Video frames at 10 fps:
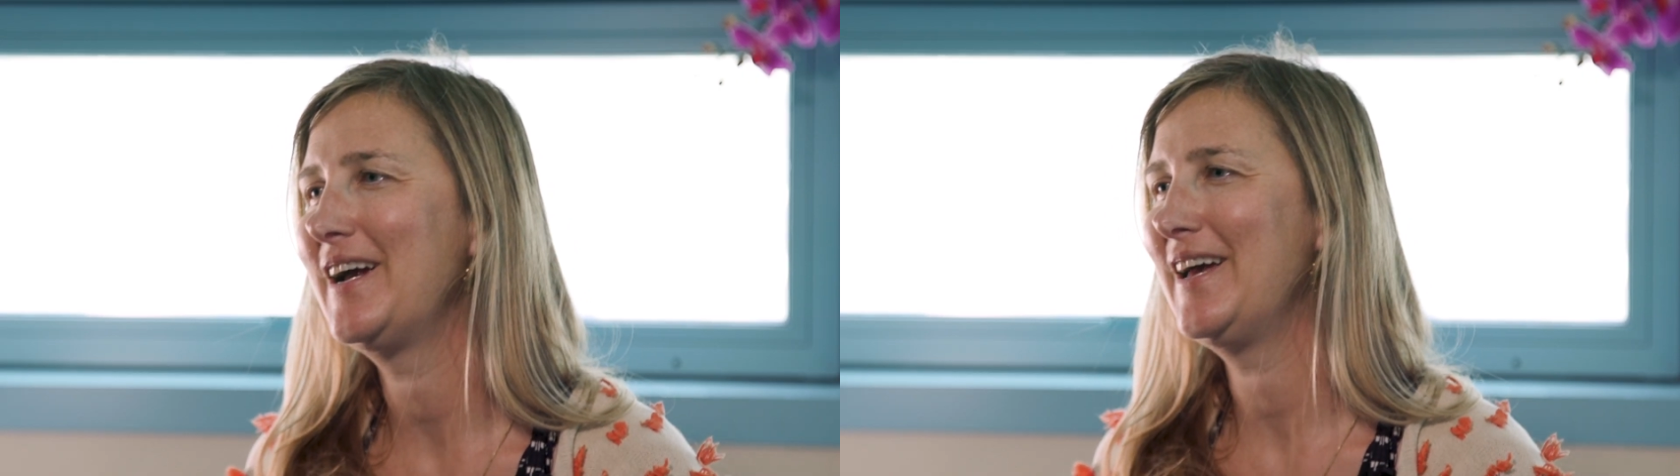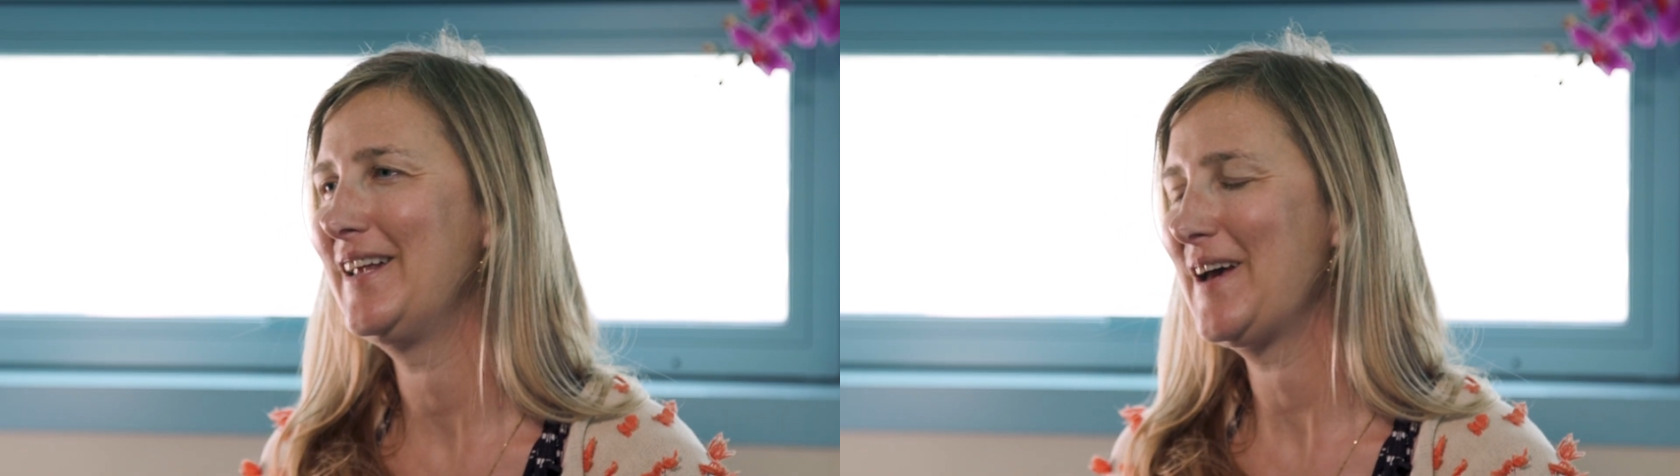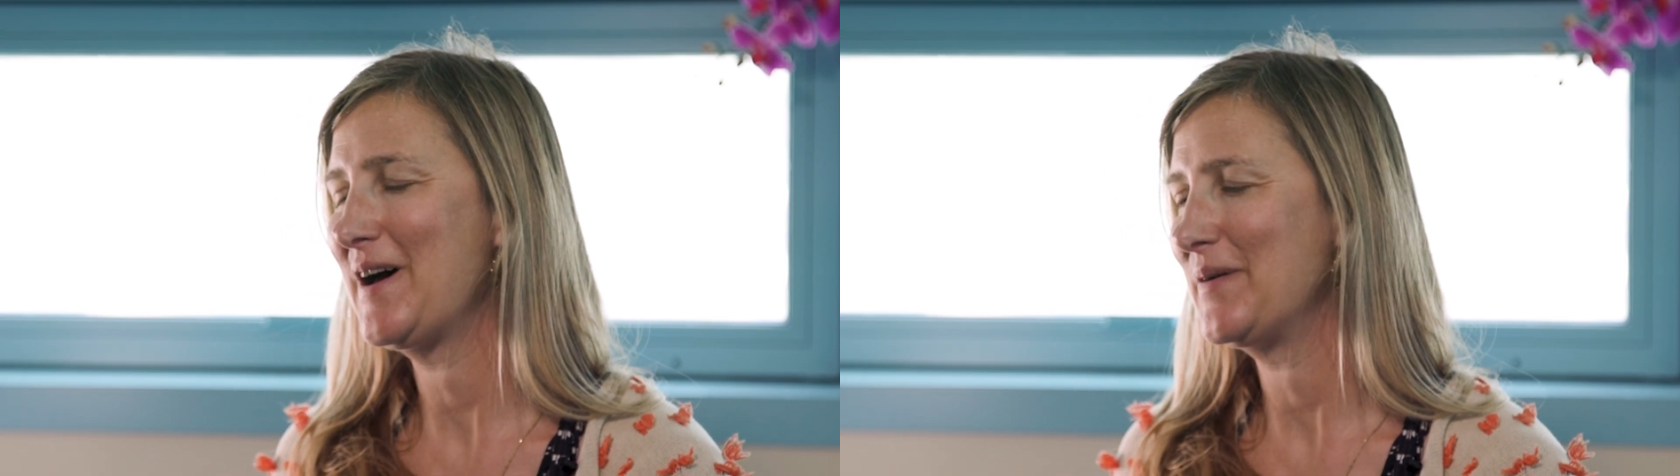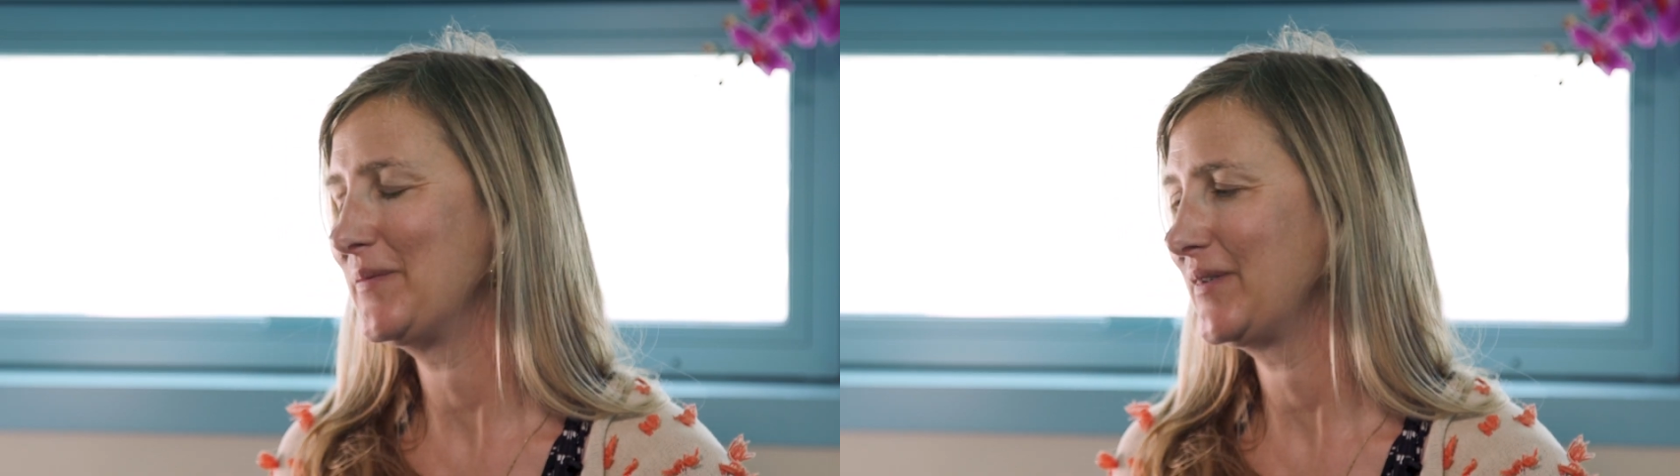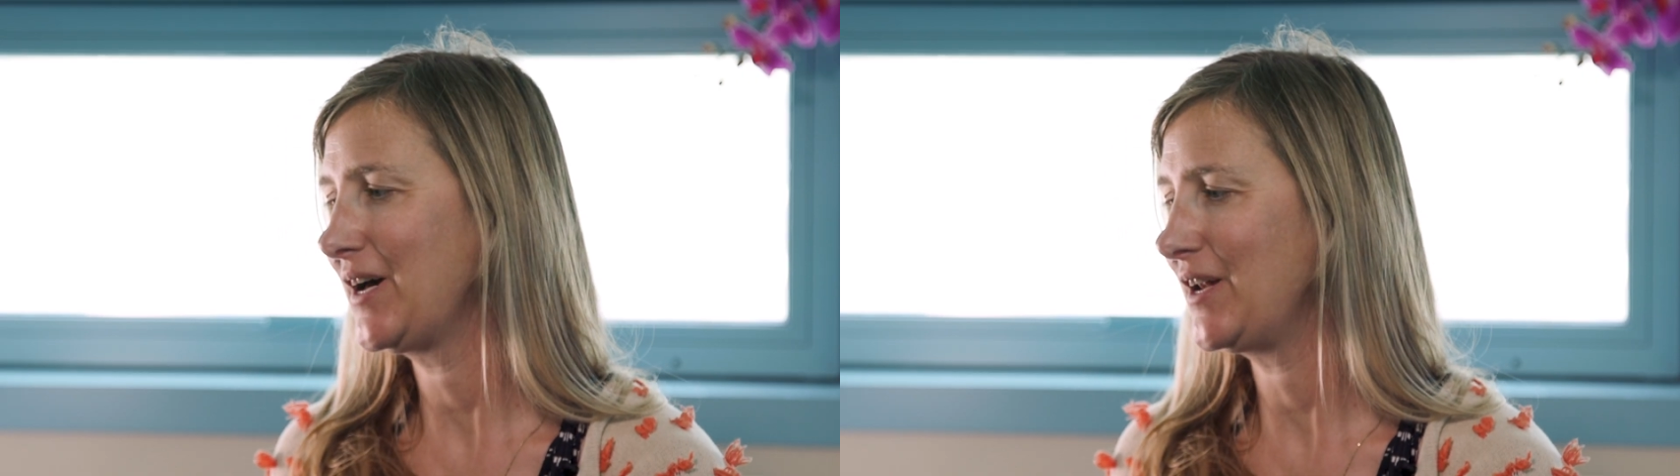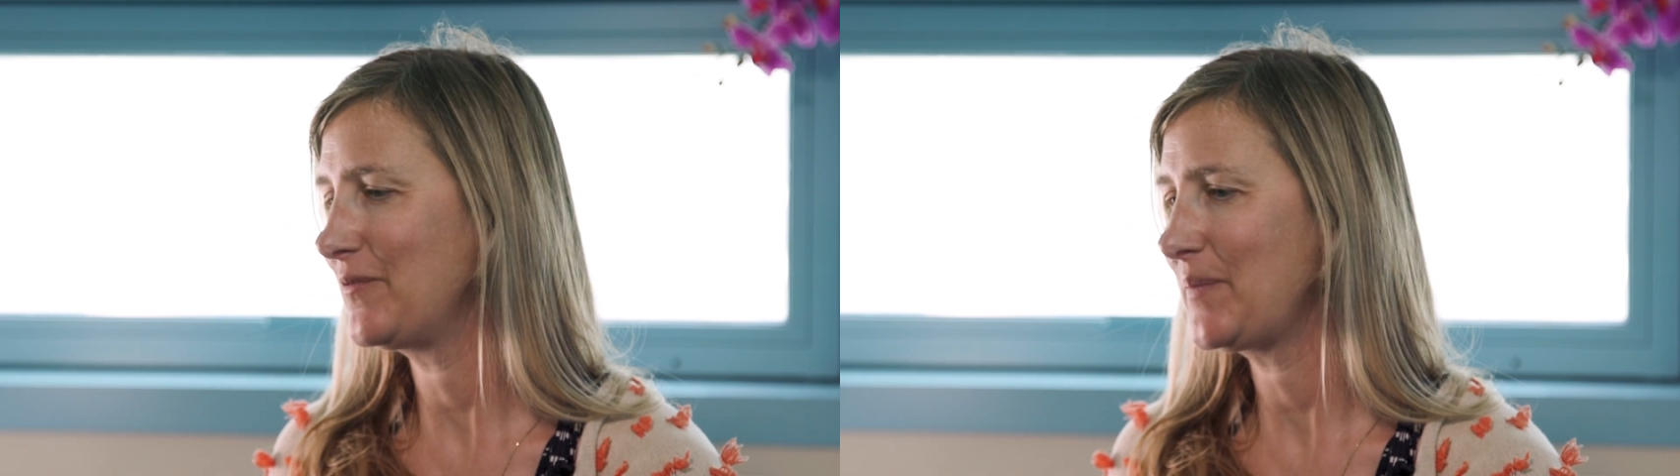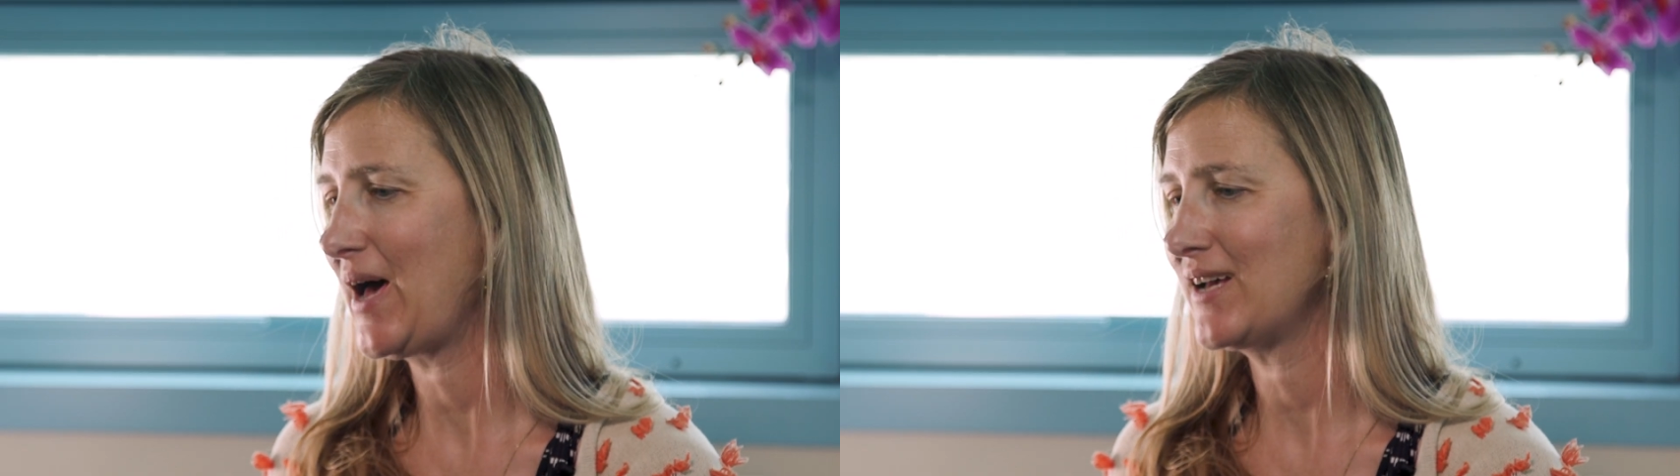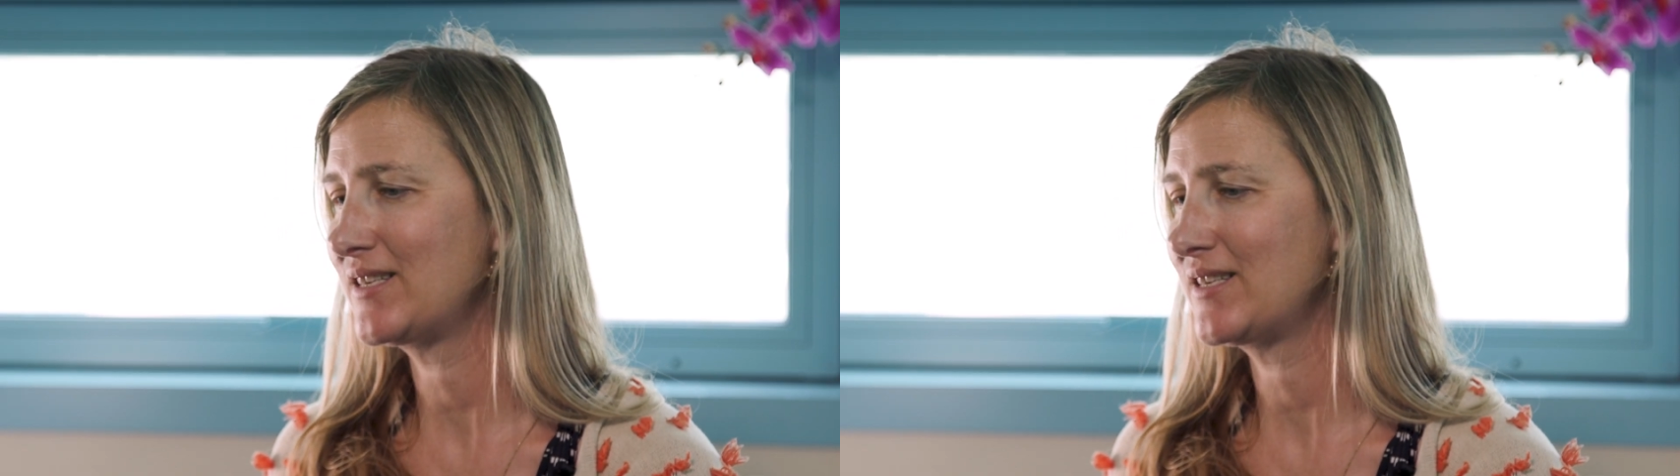and kind of pass